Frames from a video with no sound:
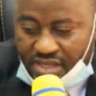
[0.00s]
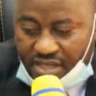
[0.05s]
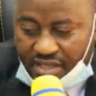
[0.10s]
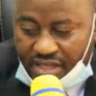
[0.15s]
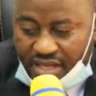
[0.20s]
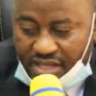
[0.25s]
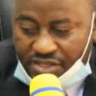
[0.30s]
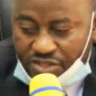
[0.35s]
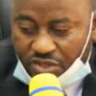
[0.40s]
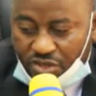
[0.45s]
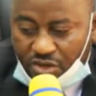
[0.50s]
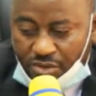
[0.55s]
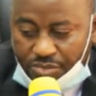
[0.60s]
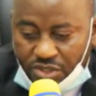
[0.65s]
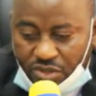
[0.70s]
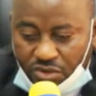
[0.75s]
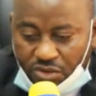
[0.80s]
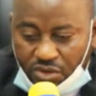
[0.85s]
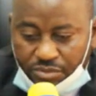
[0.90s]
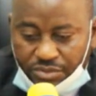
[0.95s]
and
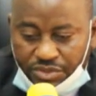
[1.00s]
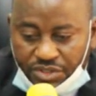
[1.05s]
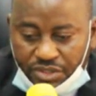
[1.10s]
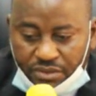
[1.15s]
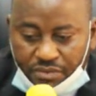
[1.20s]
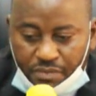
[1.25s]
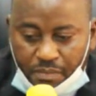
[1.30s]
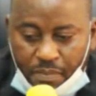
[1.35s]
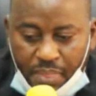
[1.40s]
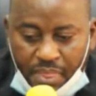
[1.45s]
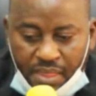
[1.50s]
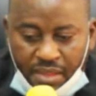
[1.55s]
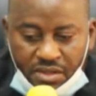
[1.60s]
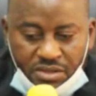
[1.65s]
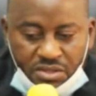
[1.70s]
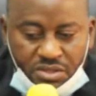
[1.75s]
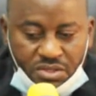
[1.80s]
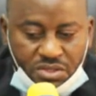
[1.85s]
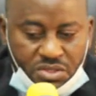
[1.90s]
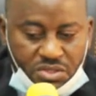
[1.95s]
Anti-Corruption Commission.
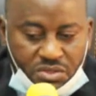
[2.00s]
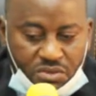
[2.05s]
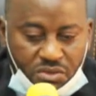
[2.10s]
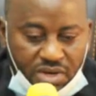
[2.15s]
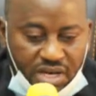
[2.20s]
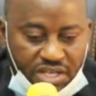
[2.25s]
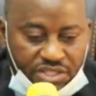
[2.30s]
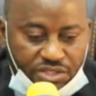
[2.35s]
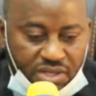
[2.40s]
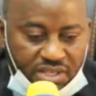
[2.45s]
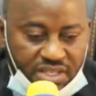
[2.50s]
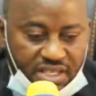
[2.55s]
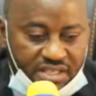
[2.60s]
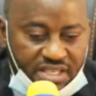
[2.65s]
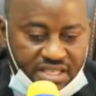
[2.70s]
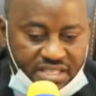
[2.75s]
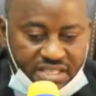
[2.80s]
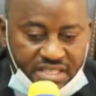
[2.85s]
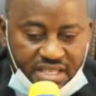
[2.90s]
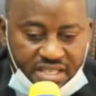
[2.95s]
So actually
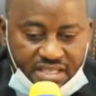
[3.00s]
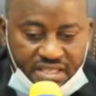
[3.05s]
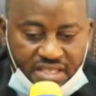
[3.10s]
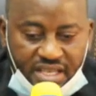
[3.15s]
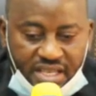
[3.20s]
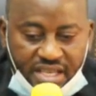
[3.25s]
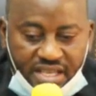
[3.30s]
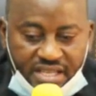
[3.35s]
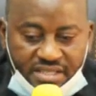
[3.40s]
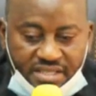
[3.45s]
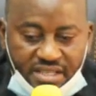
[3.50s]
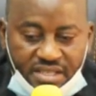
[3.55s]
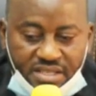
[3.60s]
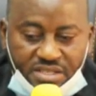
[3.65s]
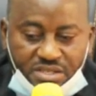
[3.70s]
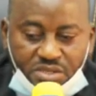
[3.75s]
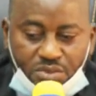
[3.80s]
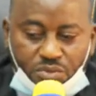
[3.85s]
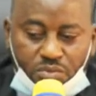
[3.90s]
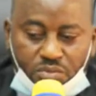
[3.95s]
this is the
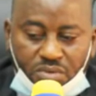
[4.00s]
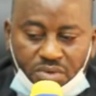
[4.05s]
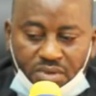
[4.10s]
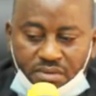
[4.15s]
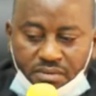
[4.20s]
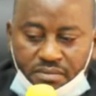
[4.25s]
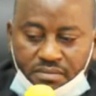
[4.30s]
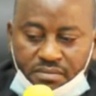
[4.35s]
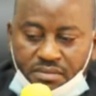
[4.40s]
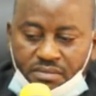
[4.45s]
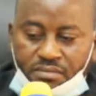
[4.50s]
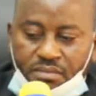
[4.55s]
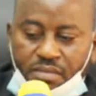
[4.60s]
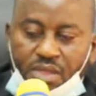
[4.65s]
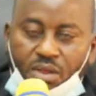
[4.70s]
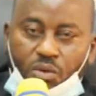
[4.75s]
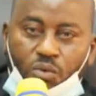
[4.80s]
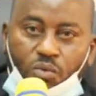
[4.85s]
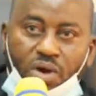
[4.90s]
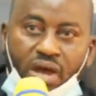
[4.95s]
essence
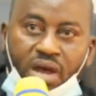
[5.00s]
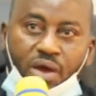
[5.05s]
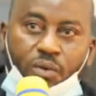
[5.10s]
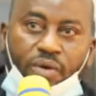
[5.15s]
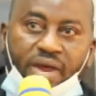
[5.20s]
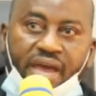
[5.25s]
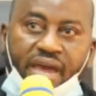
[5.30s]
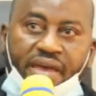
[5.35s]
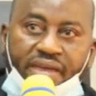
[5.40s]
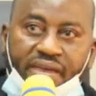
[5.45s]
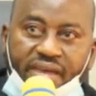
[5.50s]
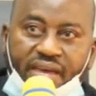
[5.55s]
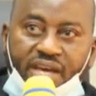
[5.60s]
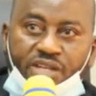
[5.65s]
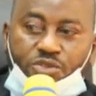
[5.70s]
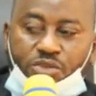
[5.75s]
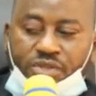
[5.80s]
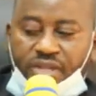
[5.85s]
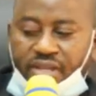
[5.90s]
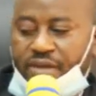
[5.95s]
why we are
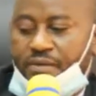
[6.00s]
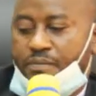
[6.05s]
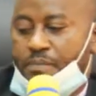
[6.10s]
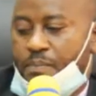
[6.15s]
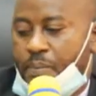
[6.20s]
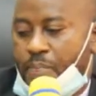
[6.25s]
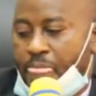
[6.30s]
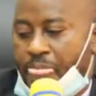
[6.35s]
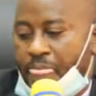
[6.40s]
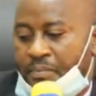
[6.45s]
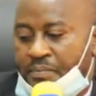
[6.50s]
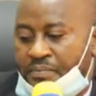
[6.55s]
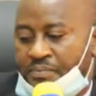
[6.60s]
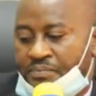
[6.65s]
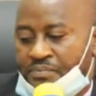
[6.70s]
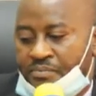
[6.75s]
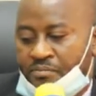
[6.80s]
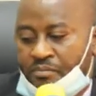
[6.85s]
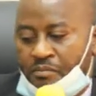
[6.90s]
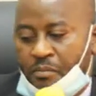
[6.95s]
here today.
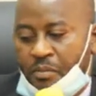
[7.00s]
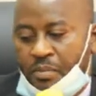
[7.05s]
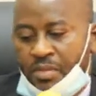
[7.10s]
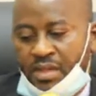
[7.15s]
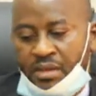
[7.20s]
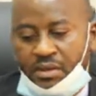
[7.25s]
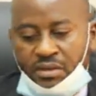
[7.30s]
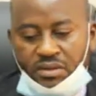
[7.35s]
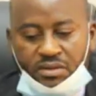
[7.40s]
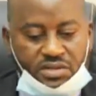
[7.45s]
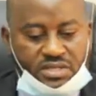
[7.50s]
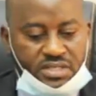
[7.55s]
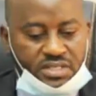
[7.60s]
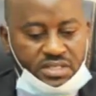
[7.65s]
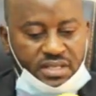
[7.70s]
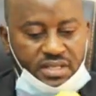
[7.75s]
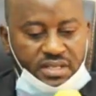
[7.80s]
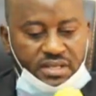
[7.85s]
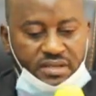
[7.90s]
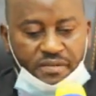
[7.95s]
You
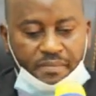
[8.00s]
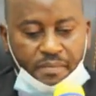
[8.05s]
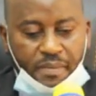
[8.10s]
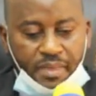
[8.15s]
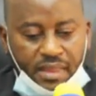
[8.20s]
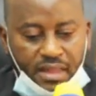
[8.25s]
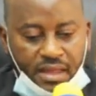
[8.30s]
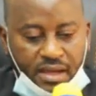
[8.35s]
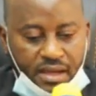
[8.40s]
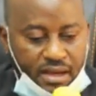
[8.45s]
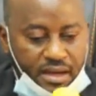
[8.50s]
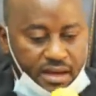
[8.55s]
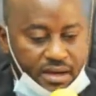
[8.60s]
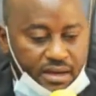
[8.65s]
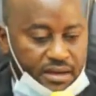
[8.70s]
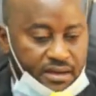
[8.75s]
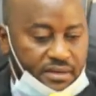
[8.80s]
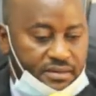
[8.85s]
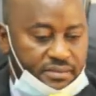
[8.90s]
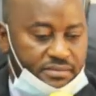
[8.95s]
see,
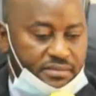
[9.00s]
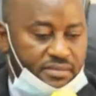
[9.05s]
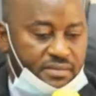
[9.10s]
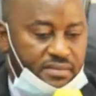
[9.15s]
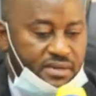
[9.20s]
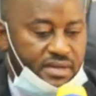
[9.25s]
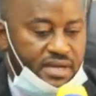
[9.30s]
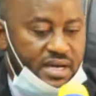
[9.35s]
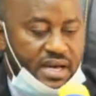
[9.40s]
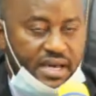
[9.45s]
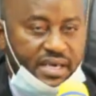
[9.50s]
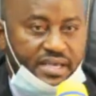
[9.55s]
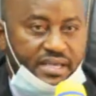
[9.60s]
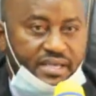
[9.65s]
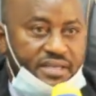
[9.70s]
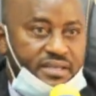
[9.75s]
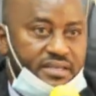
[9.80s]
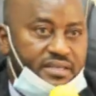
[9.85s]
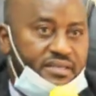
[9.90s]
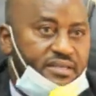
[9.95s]

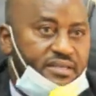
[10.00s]
I